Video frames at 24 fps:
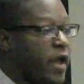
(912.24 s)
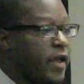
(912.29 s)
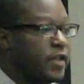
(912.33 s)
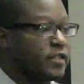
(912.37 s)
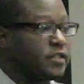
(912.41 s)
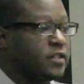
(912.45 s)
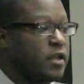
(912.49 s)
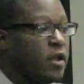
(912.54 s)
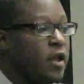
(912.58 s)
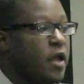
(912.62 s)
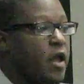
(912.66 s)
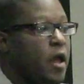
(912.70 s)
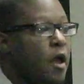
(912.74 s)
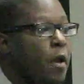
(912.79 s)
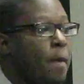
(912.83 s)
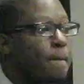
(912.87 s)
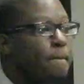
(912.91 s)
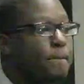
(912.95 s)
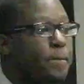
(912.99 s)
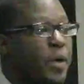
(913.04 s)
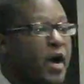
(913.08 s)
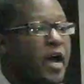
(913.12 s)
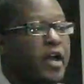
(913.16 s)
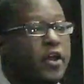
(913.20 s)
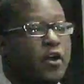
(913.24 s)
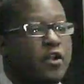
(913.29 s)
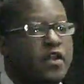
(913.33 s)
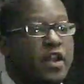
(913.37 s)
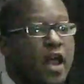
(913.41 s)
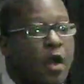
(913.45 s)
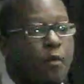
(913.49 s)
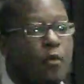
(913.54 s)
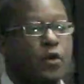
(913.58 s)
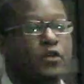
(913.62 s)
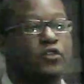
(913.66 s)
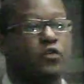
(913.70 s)
price. But
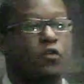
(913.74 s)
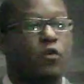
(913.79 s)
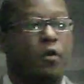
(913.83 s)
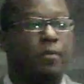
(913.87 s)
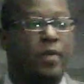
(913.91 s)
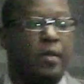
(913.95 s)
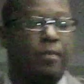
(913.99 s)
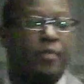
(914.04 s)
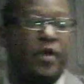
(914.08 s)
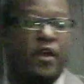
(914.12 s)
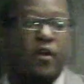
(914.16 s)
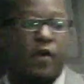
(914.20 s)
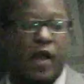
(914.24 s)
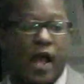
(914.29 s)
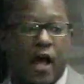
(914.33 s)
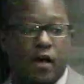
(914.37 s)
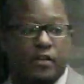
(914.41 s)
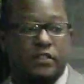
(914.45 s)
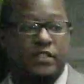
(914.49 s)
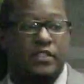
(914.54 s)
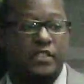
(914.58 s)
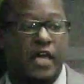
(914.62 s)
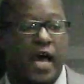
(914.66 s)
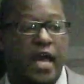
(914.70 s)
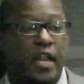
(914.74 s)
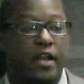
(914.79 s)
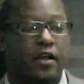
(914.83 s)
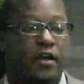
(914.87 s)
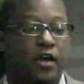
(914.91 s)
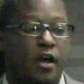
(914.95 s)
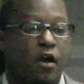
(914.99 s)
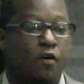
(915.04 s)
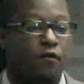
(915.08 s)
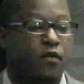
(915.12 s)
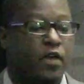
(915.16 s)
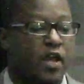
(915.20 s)
your networks are going to be bigger
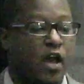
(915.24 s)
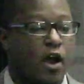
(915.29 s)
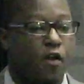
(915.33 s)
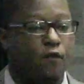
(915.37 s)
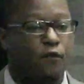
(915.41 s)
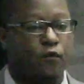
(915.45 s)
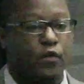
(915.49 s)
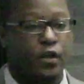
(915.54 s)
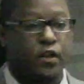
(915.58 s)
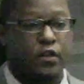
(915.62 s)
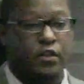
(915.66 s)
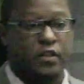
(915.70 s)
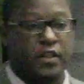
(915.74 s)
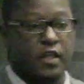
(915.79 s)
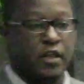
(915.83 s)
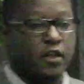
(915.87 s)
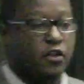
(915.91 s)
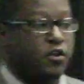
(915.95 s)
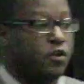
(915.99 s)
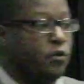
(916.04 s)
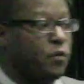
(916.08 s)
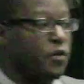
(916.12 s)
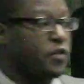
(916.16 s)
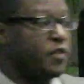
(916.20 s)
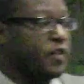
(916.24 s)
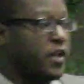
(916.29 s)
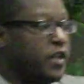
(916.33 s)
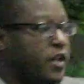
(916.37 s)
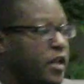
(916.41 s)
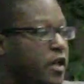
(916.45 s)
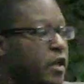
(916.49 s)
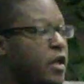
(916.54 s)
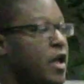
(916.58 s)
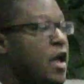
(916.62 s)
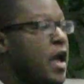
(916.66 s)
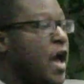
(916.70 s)
outside of Covered California than you do
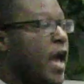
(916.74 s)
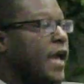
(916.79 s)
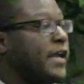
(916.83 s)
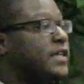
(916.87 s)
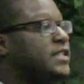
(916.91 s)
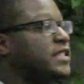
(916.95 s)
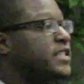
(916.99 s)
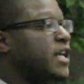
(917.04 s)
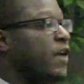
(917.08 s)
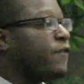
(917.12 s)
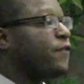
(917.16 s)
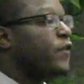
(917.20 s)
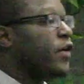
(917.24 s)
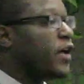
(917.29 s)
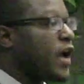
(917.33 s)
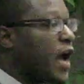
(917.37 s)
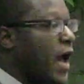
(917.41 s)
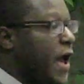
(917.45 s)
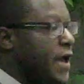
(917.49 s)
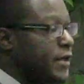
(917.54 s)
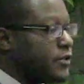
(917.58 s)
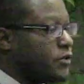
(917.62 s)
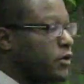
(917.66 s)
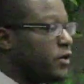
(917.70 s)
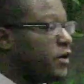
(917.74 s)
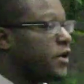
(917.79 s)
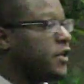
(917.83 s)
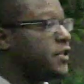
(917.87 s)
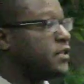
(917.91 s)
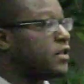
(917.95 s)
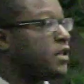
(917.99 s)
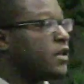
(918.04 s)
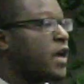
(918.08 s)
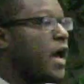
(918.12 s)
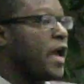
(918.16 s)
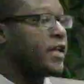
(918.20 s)
within it, except for Kaiser,
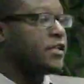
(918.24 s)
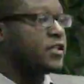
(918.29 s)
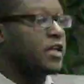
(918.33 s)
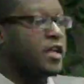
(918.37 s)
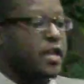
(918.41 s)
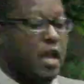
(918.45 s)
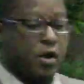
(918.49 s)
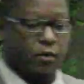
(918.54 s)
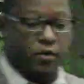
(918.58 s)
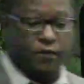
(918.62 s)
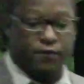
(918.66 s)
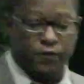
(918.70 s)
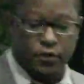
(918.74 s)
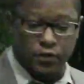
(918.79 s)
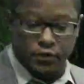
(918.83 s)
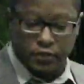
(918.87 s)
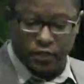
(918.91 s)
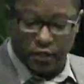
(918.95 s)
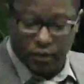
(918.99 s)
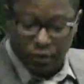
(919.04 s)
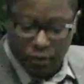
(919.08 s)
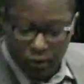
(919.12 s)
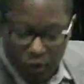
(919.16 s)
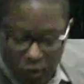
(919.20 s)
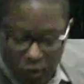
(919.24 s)
because Kaiser cannot refuse it.